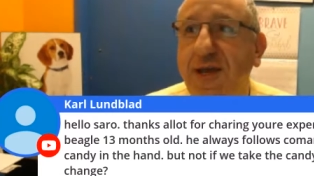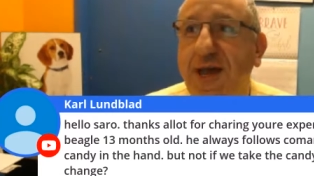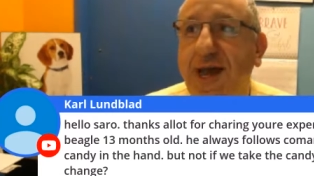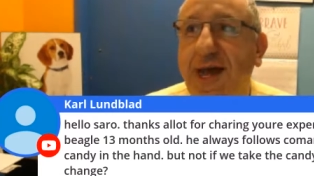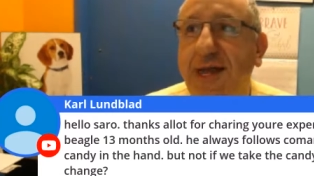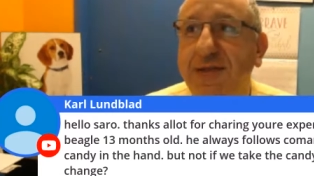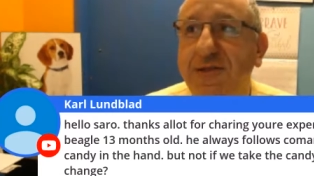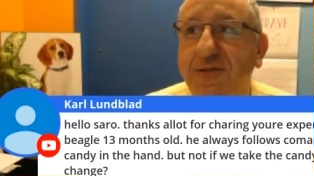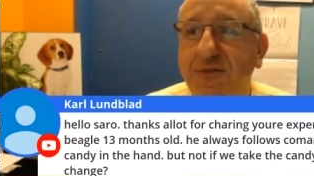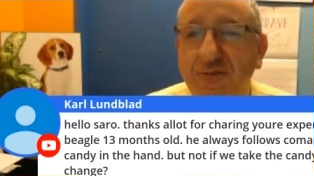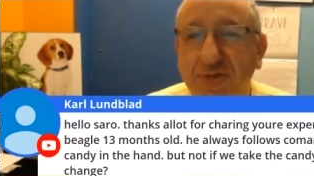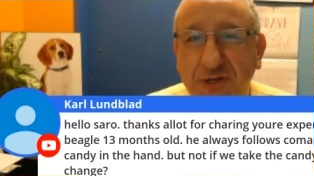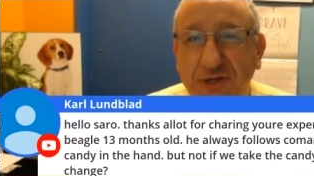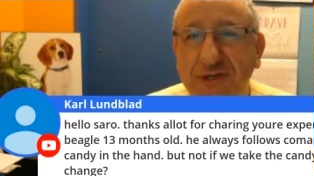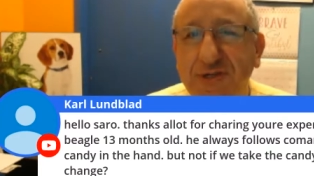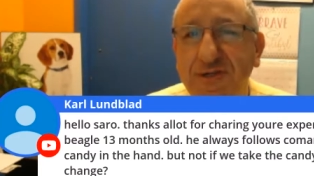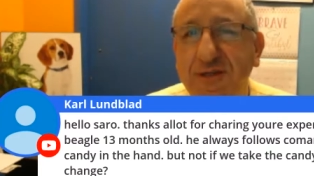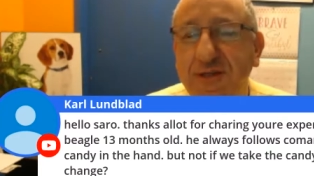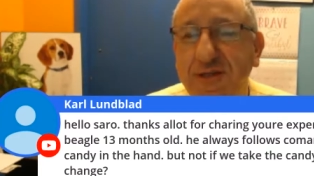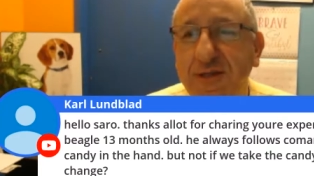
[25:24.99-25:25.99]
And the
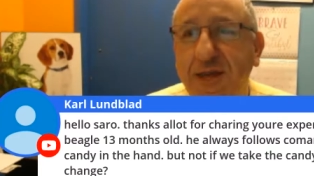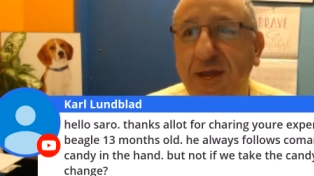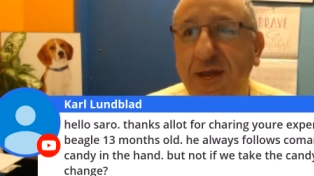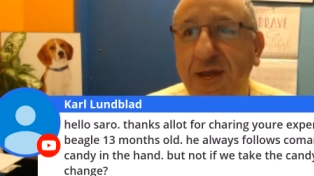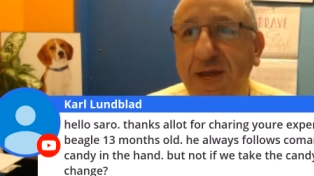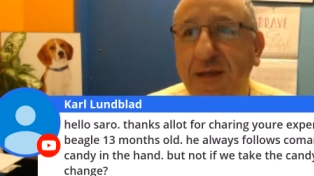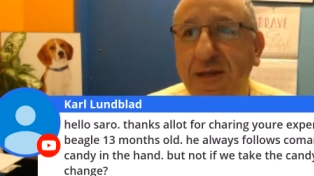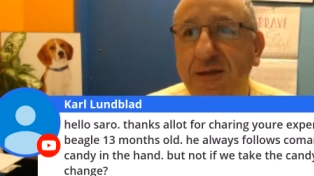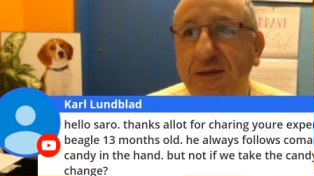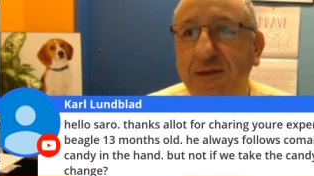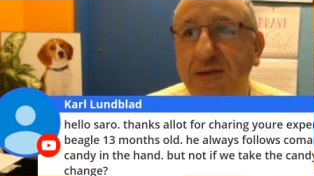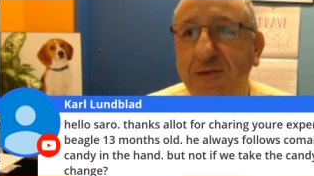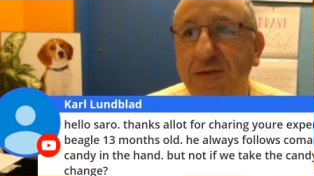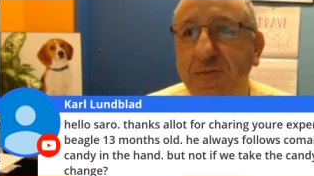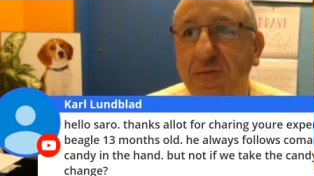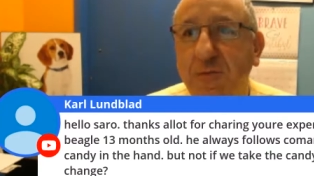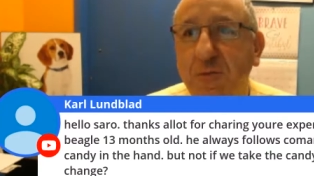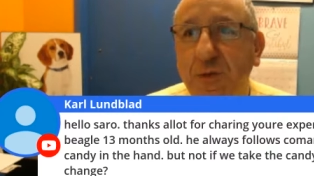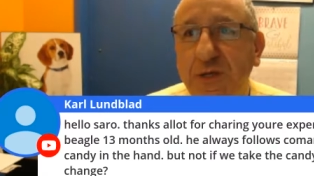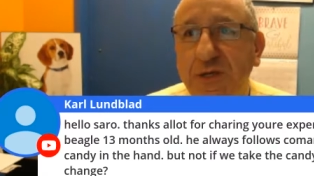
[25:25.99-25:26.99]
reason they
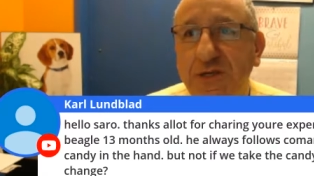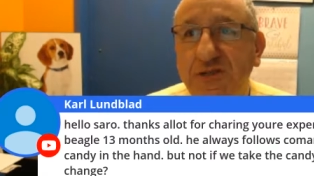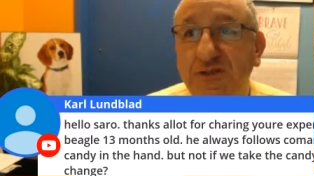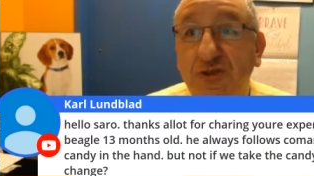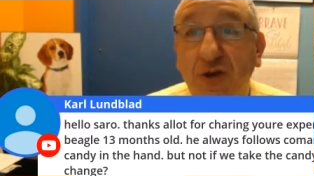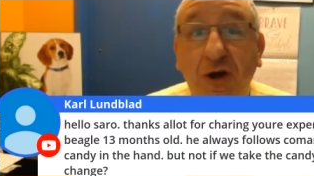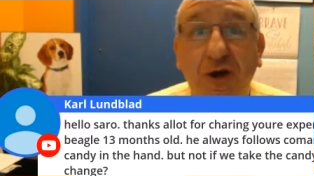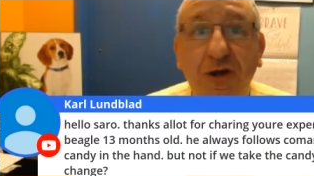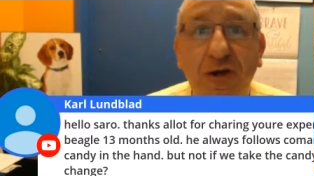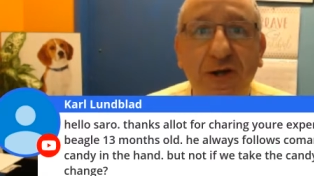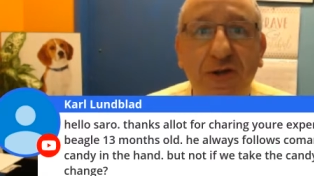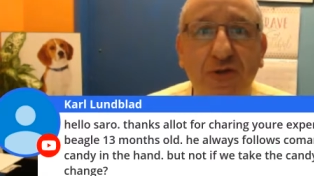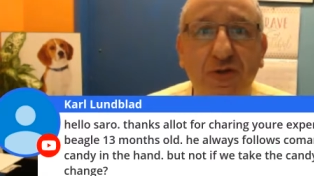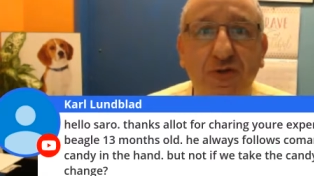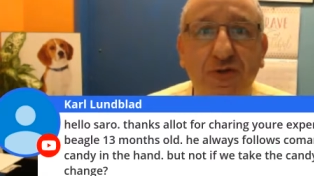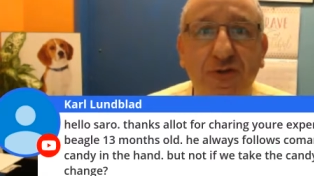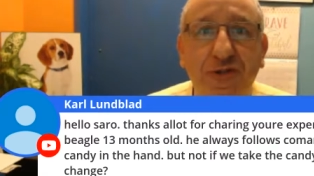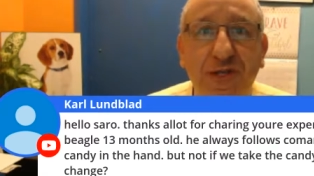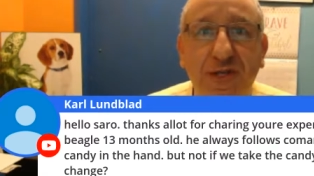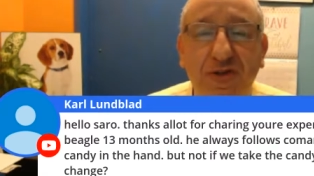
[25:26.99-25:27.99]
we started
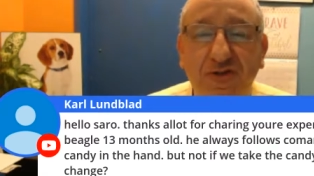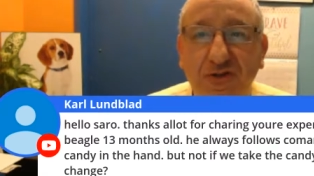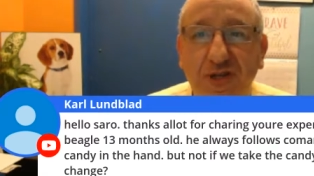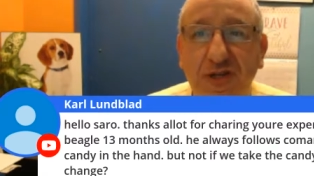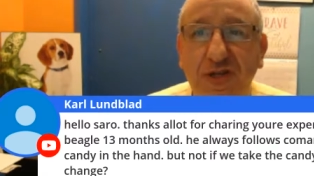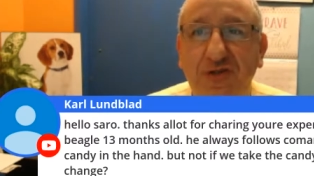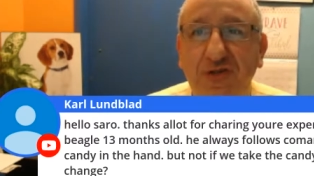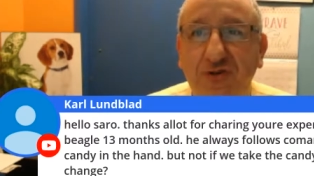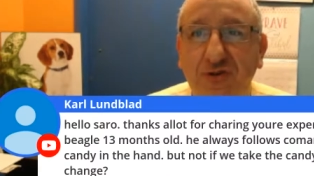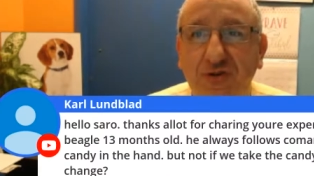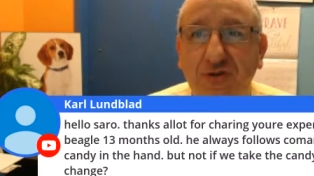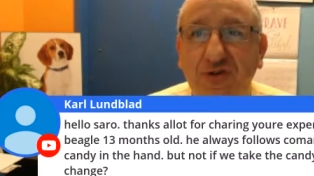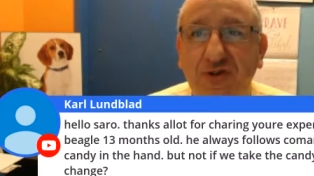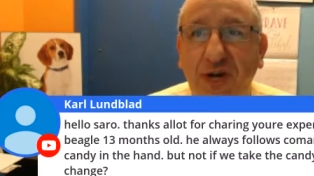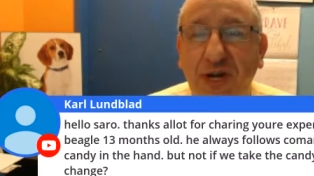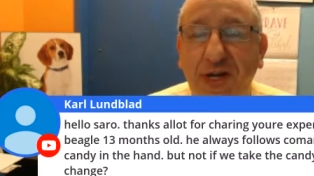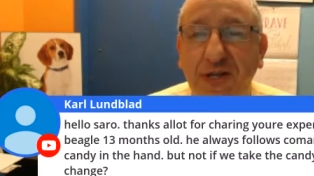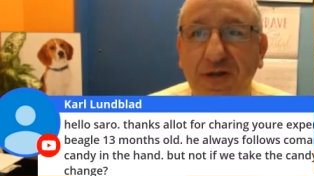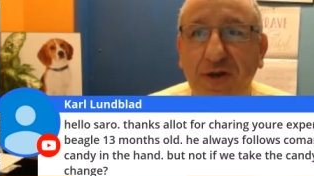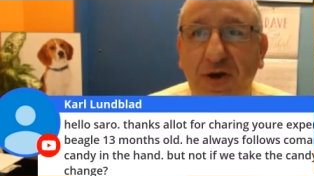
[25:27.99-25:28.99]
using treats to
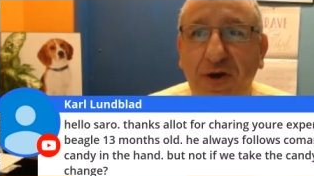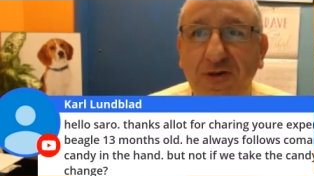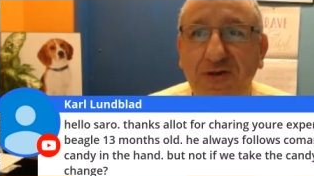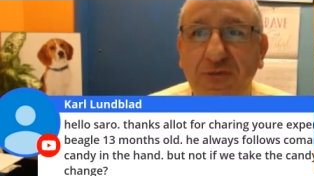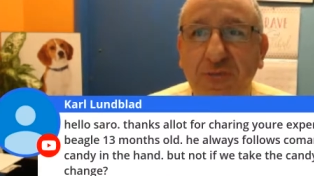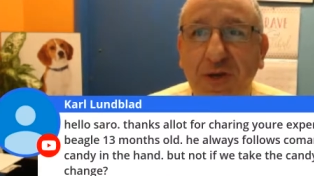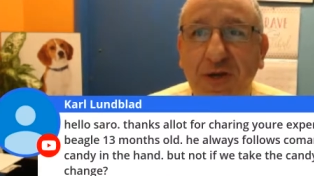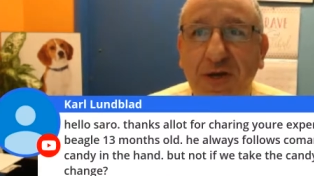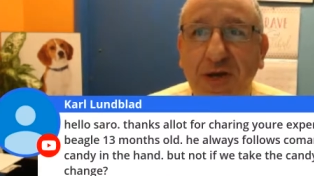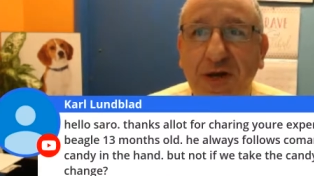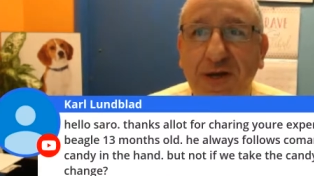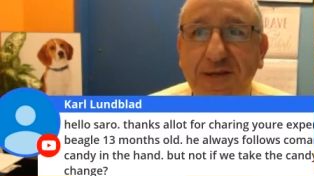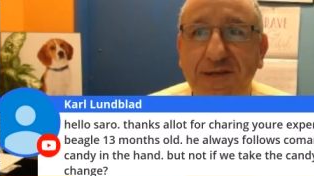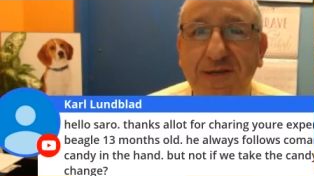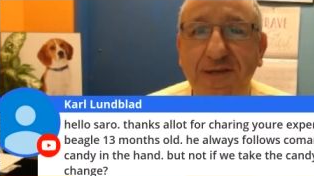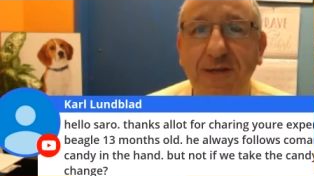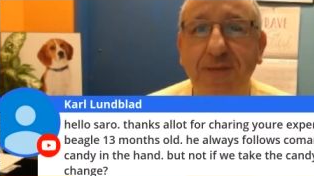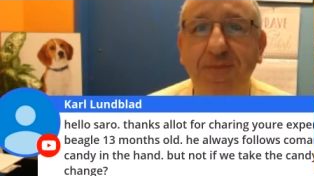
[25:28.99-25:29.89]
train dogs because